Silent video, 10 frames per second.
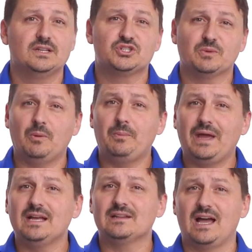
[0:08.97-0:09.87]
Triple
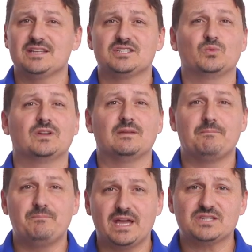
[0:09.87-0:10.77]
pane glass is one of the
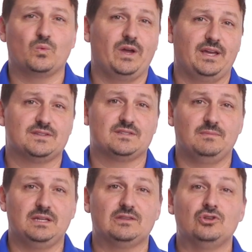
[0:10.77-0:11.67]
best ways to
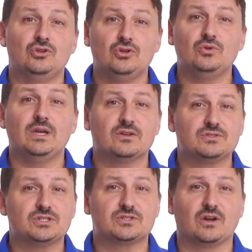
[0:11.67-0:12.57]
meet the new
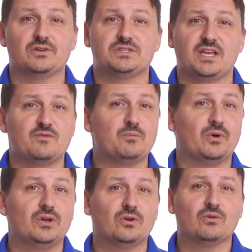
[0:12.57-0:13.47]
Energy Star
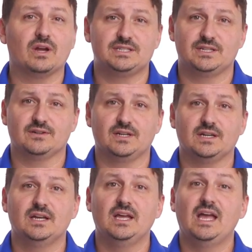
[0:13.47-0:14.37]
7.0
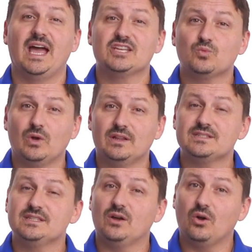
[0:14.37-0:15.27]
criteria, as well
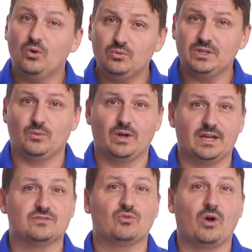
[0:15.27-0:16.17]
as the only
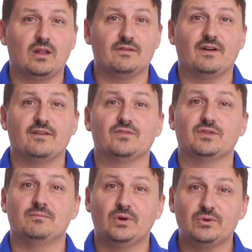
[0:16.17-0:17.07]
way to qualify for
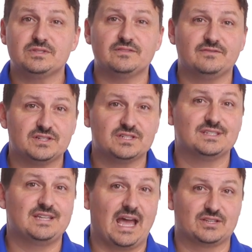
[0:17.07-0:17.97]
the most
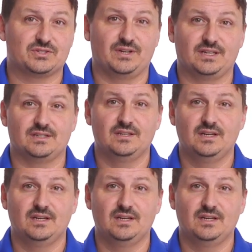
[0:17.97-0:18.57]
efficient tax credit.